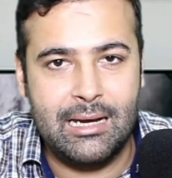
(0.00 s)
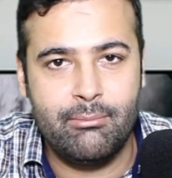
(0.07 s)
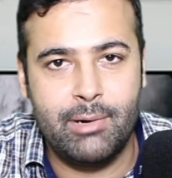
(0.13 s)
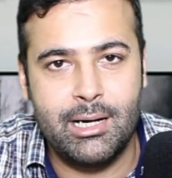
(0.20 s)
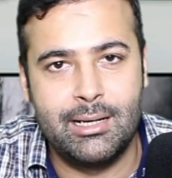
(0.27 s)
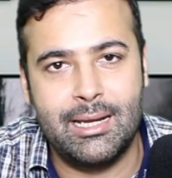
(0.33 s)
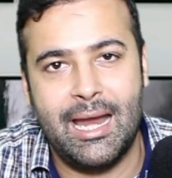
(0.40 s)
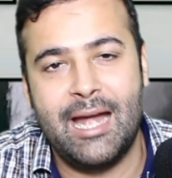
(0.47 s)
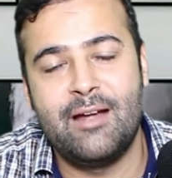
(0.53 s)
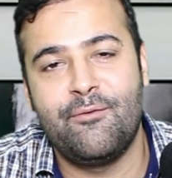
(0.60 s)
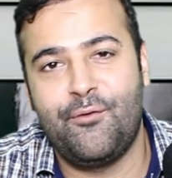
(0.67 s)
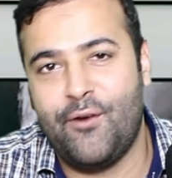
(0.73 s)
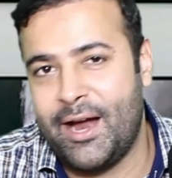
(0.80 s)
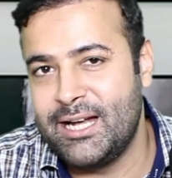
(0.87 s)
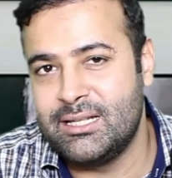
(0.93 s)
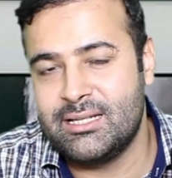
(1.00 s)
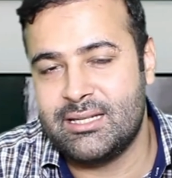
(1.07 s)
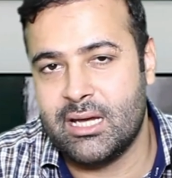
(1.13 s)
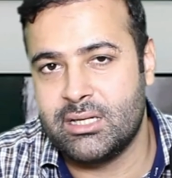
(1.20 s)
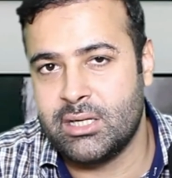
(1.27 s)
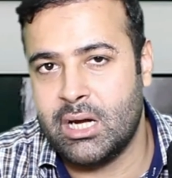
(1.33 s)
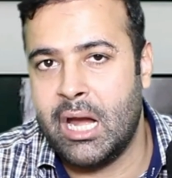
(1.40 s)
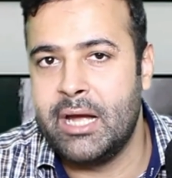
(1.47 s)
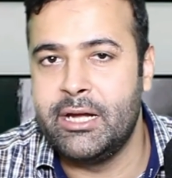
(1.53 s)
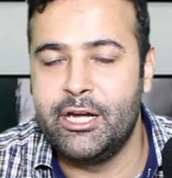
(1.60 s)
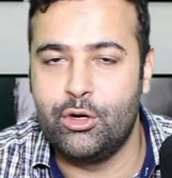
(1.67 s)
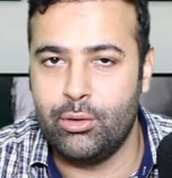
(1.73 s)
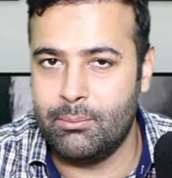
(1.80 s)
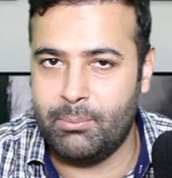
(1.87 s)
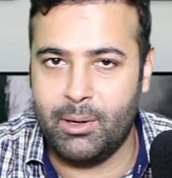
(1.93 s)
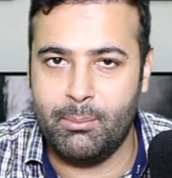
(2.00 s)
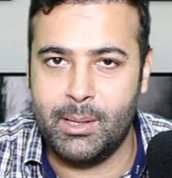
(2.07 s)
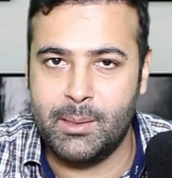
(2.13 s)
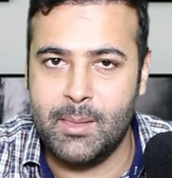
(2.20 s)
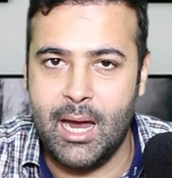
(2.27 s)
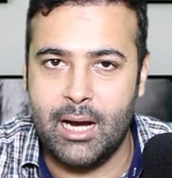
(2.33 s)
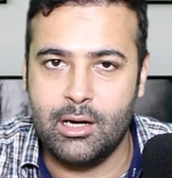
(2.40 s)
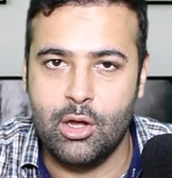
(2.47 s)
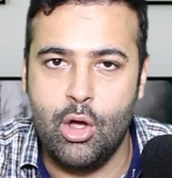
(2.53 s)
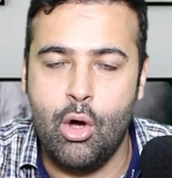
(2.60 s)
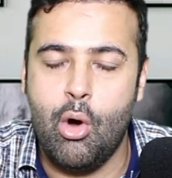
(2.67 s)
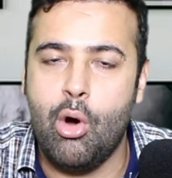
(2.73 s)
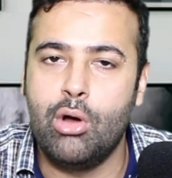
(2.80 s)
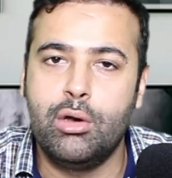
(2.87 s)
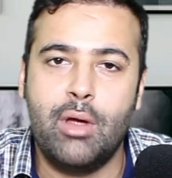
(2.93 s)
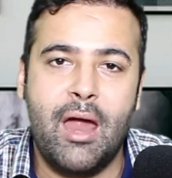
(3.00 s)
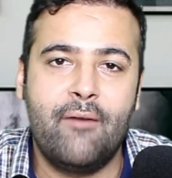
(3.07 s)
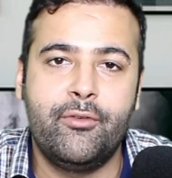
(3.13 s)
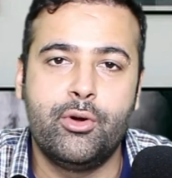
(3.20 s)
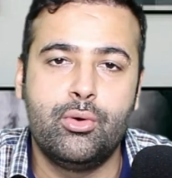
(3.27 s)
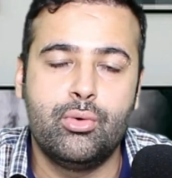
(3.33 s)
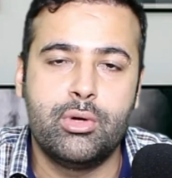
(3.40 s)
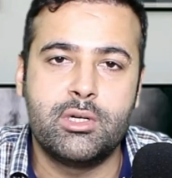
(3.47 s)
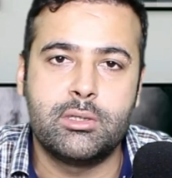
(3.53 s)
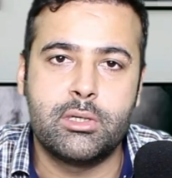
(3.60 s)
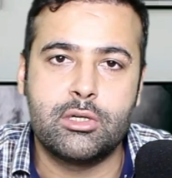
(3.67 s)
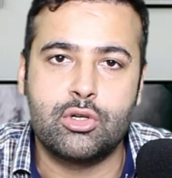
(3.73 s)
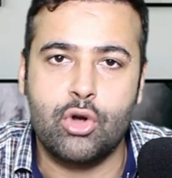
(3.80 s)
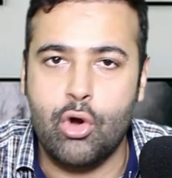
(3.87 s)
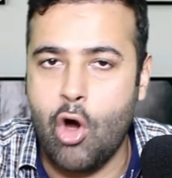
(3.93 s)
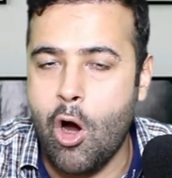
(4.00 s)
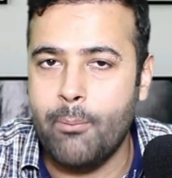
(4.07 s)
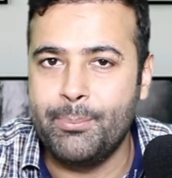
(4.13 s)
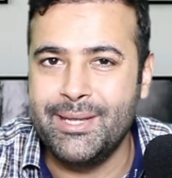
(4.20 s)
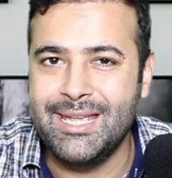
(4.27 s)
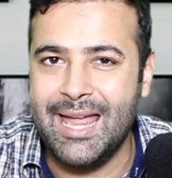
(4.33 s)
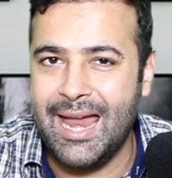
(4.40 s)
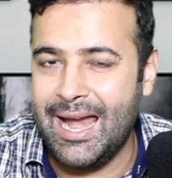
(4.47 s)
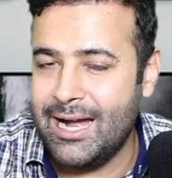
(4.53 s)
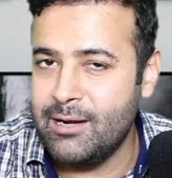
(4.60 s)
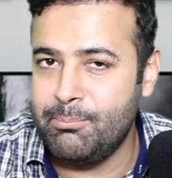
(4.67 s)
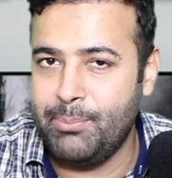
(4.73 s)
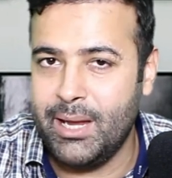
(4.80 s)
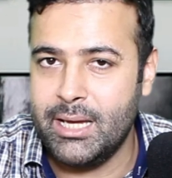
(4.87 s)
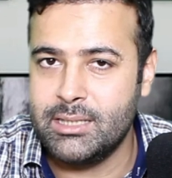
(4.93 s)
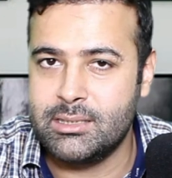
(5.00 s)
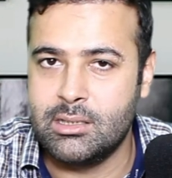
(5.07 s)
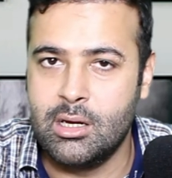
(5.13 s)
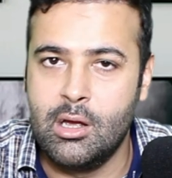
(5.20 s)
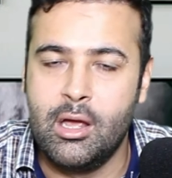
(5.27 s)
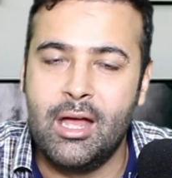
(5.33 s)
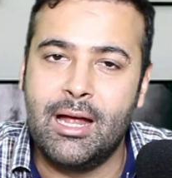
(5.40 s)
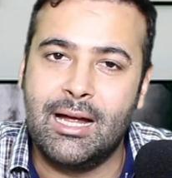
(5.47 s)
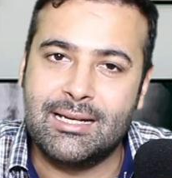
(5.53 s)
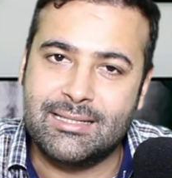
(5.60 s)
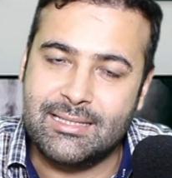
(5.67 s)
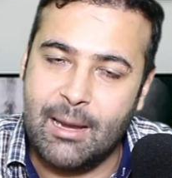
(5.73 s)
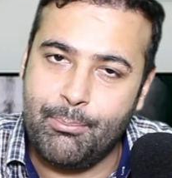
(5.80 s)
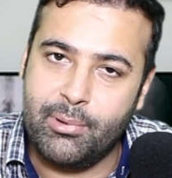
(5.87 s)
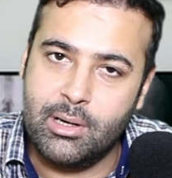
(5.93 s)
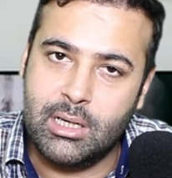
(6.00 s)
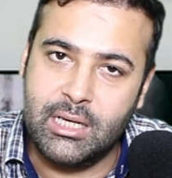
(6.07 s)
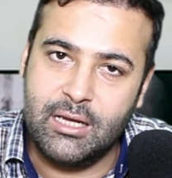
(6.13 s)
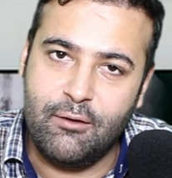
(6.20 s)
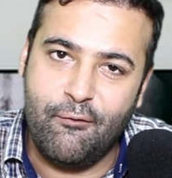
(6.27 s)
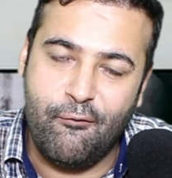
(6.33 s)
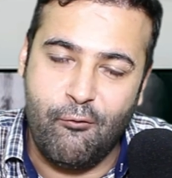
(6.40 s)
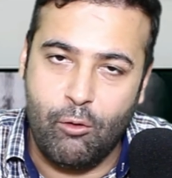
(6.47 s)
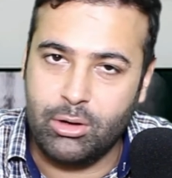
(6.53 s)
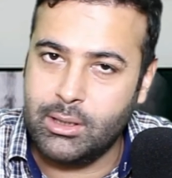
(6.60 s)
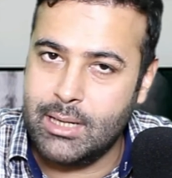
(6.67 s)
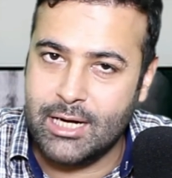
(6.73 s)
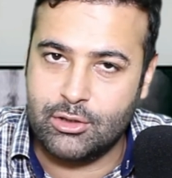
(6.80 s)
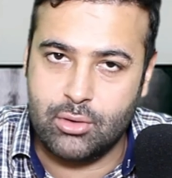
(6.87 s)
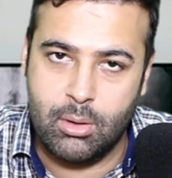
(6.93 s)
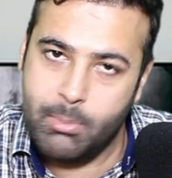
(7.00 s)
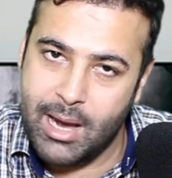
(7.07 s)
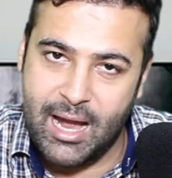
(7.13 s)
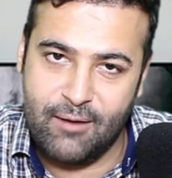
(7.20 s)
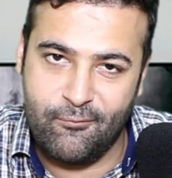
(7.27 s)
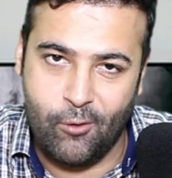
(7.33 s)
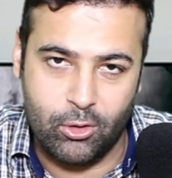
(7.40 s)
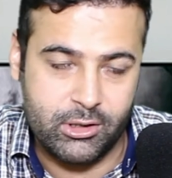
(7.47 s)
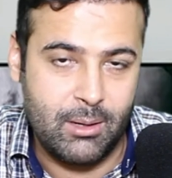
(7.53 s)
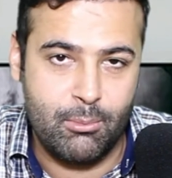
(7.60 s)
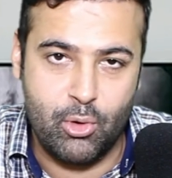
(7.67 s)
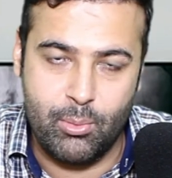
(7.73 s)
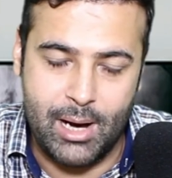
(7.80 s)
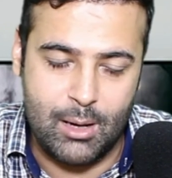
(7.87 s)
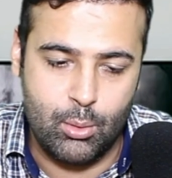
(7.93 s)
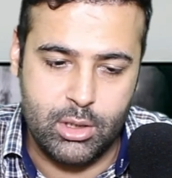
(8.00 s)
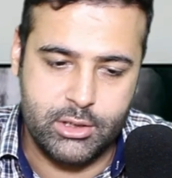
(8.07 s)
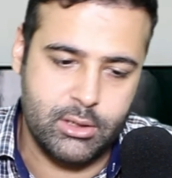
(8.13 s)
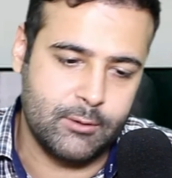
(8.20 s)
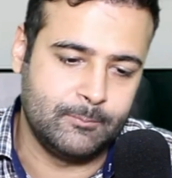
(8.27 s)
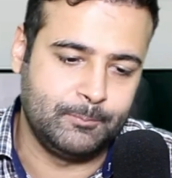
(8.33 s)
element and find the section id to implement that all you have to do is just copy and paste separately for the desktop and for the mobile version